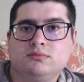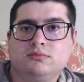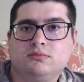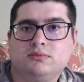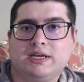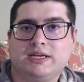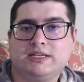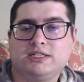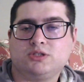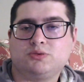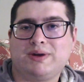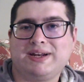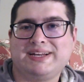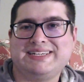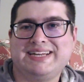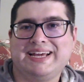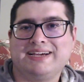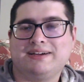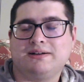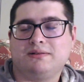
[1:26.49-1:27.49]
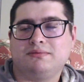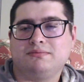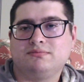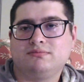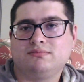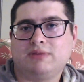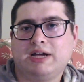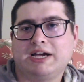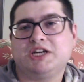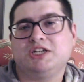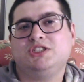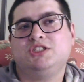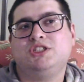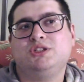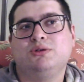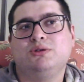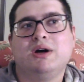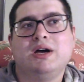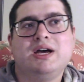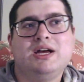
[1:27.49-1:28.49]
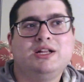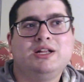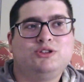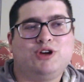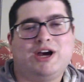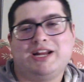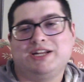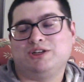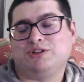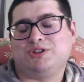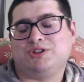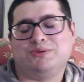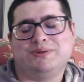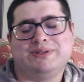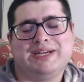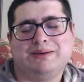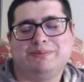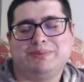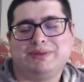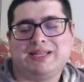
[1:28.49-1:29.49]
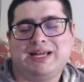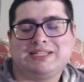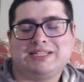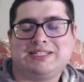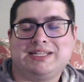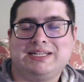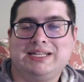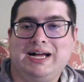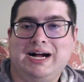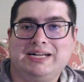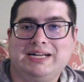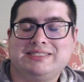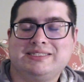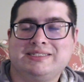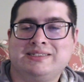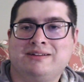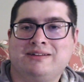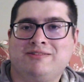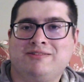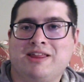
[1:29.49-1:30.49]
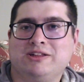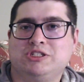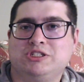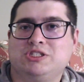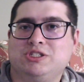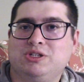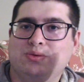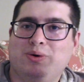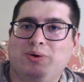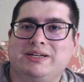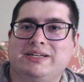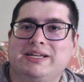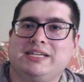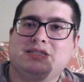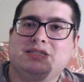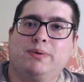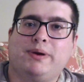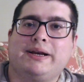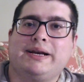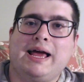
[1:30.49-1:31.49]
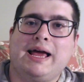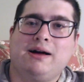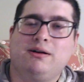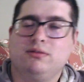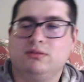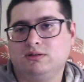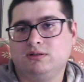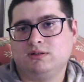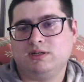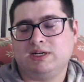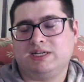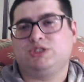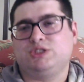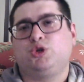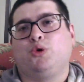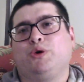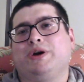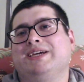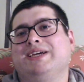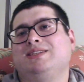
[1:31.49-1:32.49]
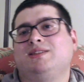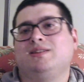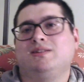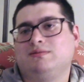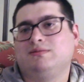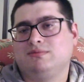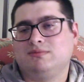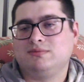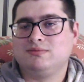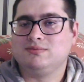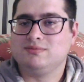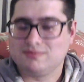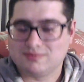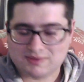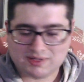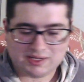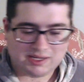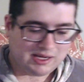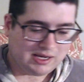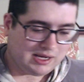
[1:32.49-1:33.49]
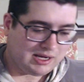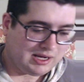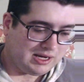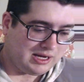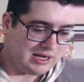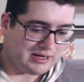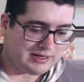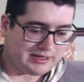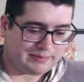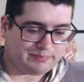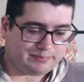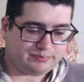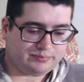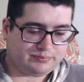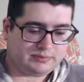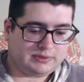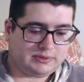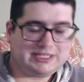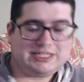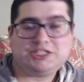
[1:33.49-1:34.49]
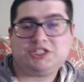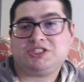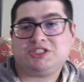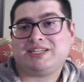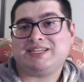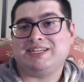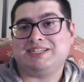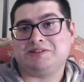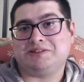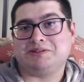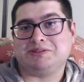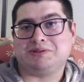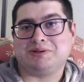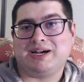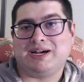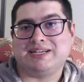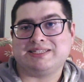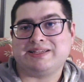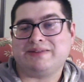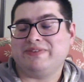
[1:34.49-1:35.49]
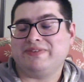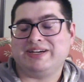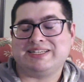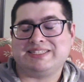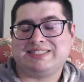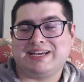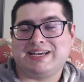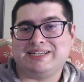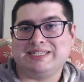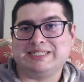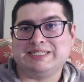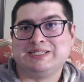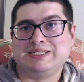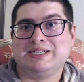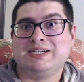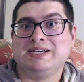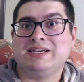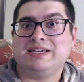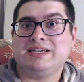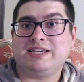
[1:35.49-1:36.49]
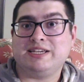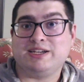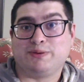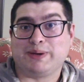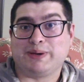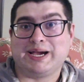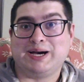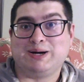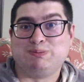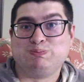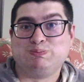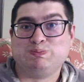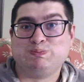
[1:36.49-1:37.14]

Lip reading: Just one a day. I could try to do two a day, but that's a lot. And I'd rather just do one day, spread it out, enjoy it. Okay, let's just get into this, you guys. I'm very excited. Here we go.